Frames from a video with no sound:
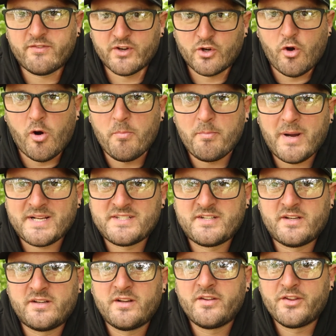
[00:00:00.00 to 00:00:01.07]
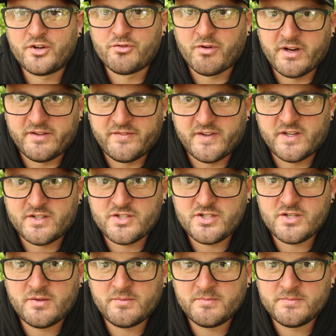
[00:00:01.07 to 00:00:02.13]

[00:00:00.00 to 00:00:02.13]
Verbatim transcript: for combating the crayfish.